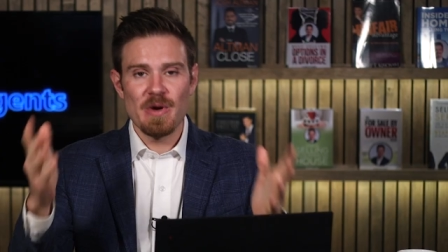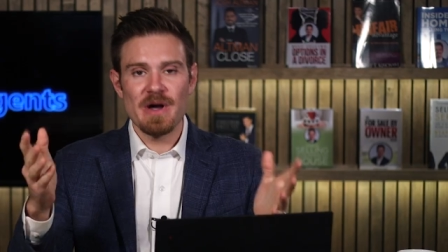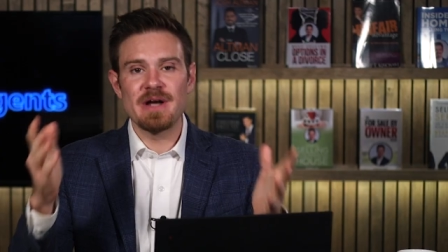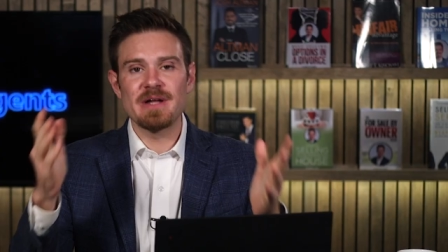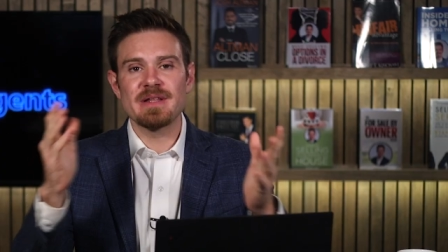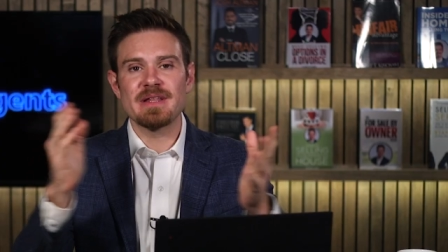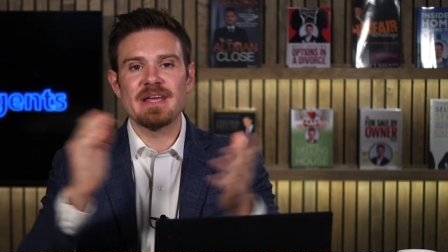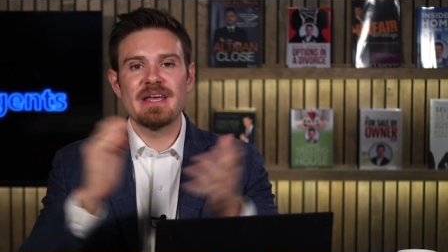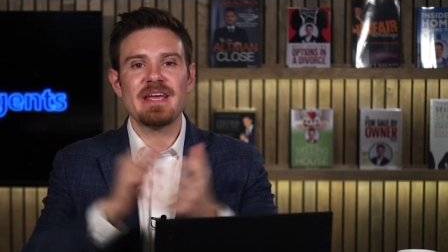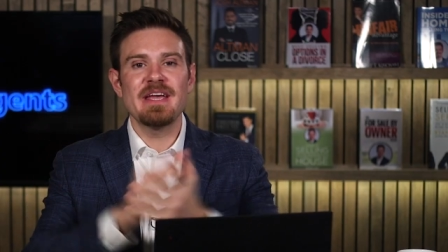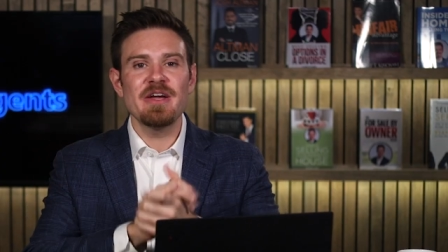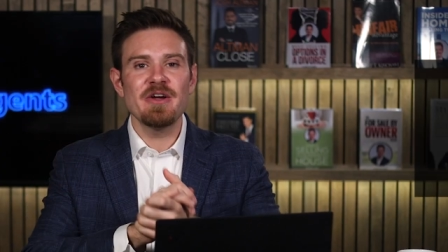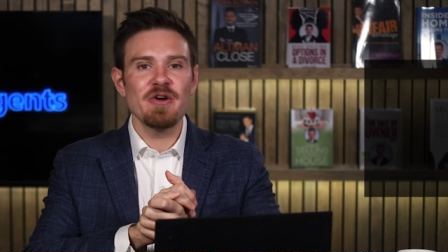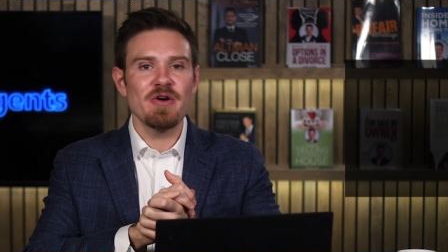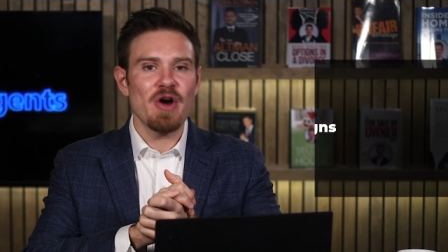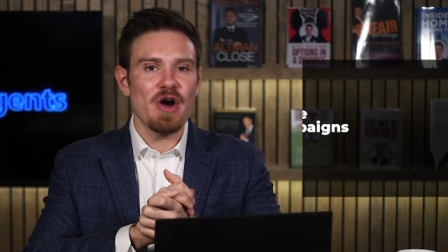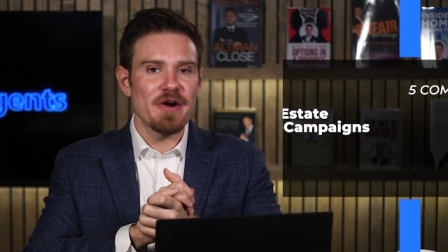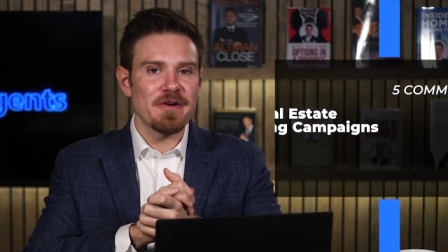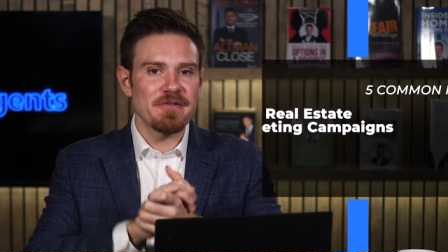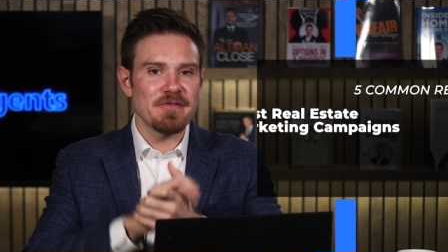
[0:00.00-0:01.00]
Well,
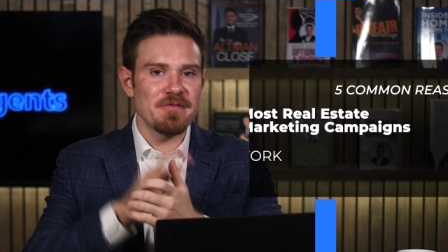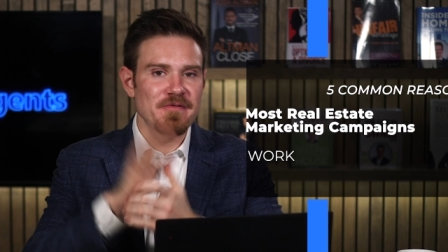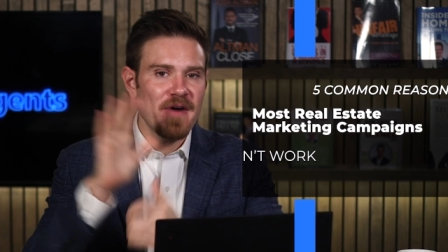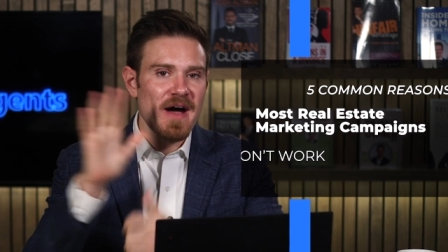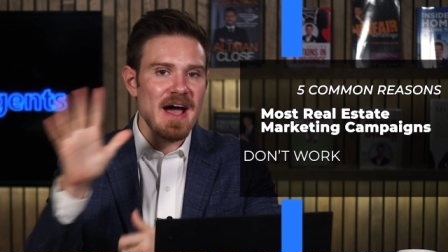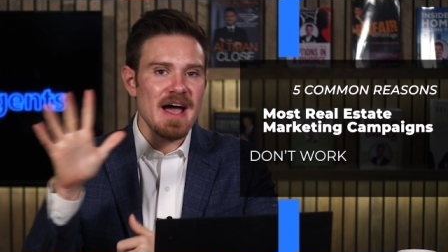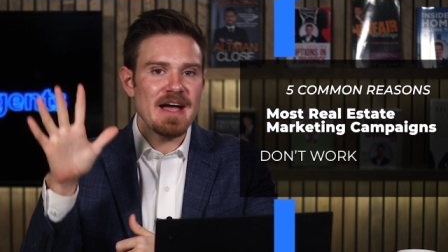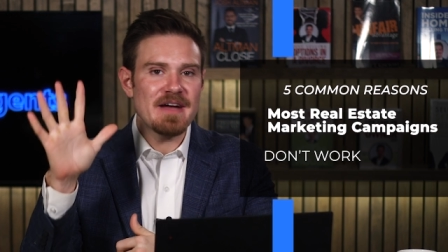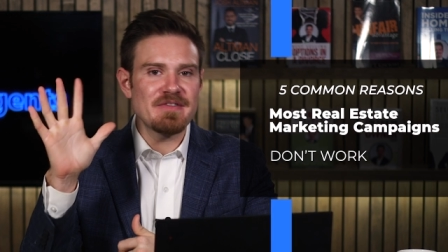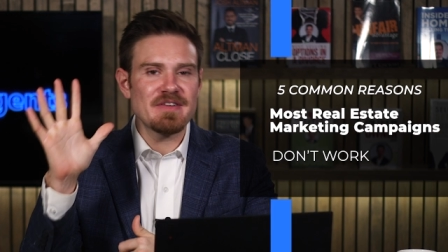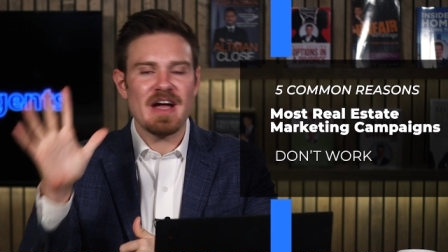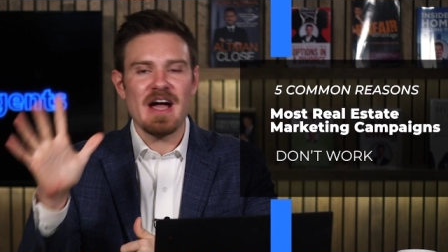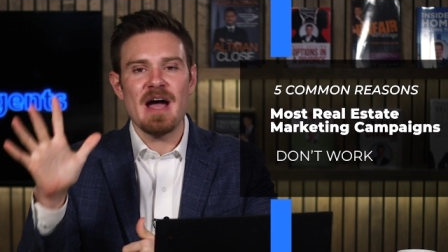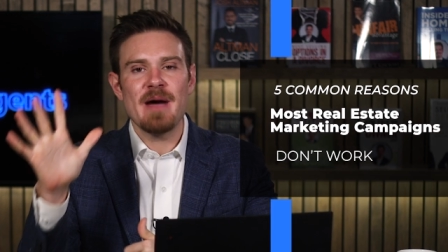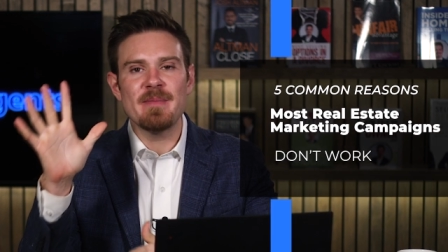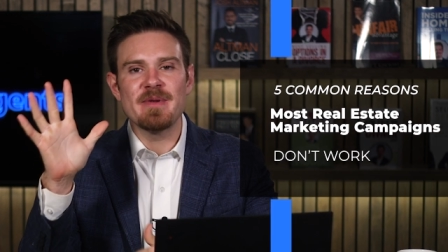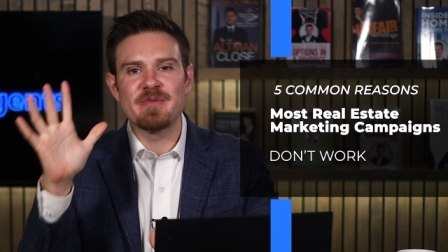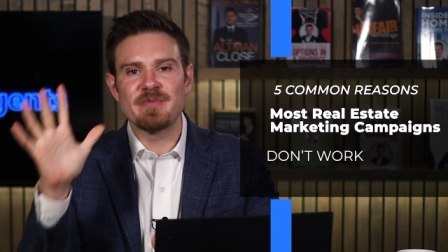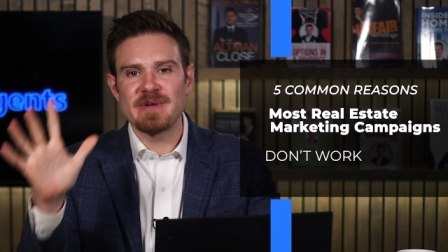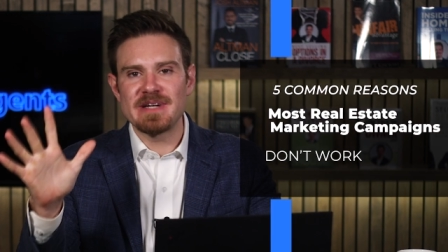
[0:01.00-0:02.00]
here are five
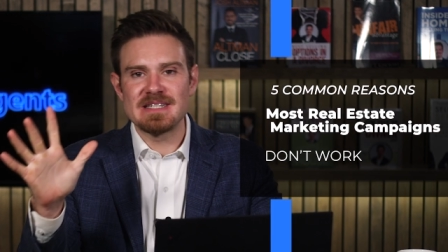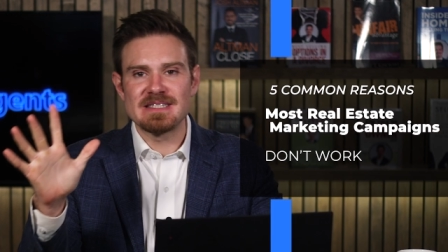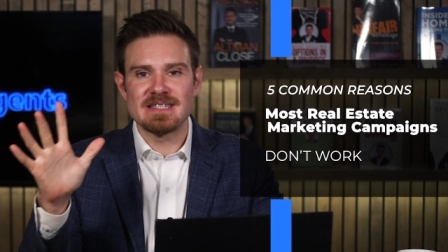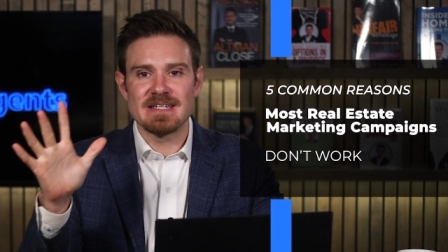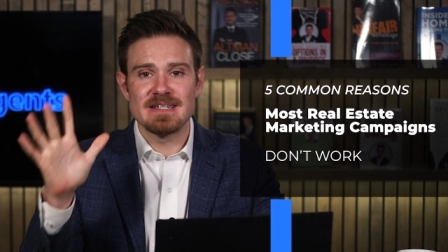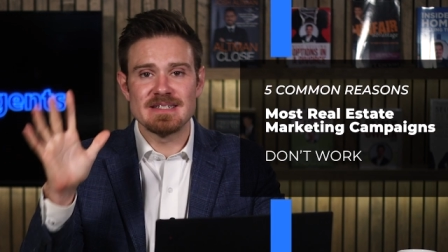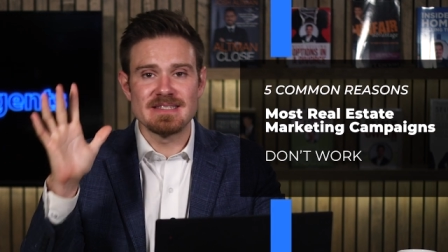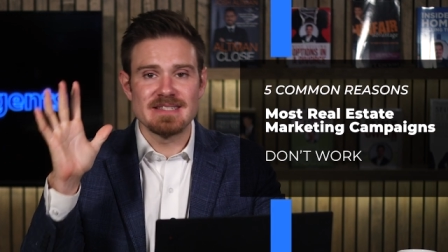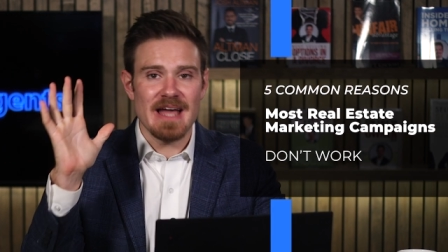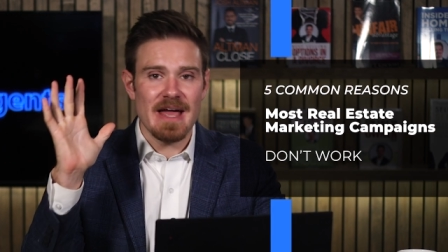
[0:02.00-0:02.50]
common reasons